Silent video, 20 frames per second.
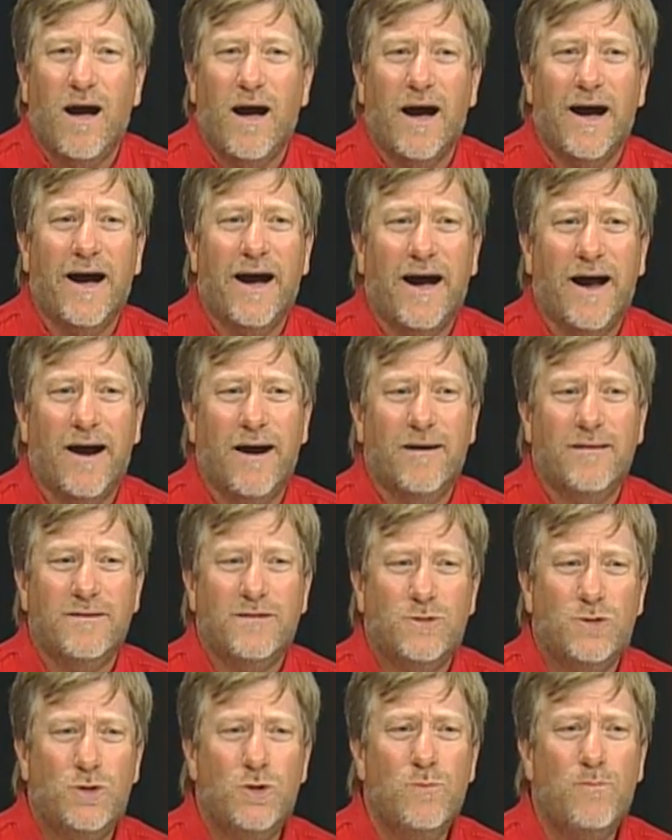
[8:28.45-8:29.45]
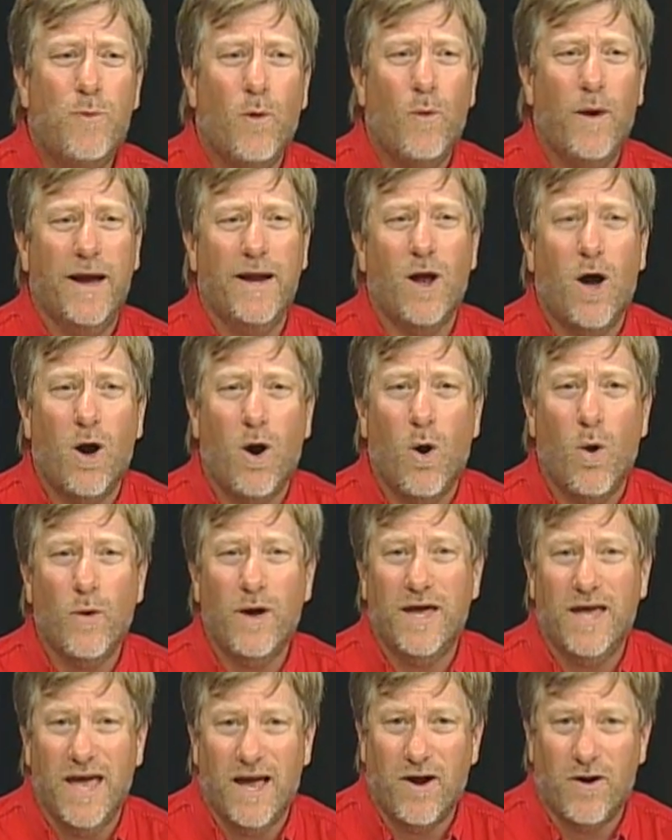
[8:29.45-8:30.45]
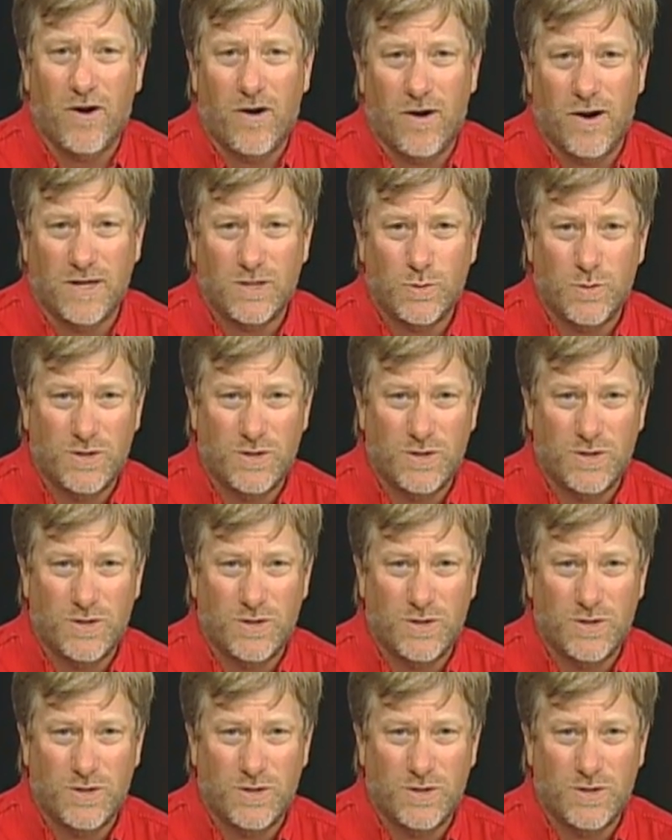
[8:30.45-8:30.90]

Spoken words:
are 2.0 gigahertz,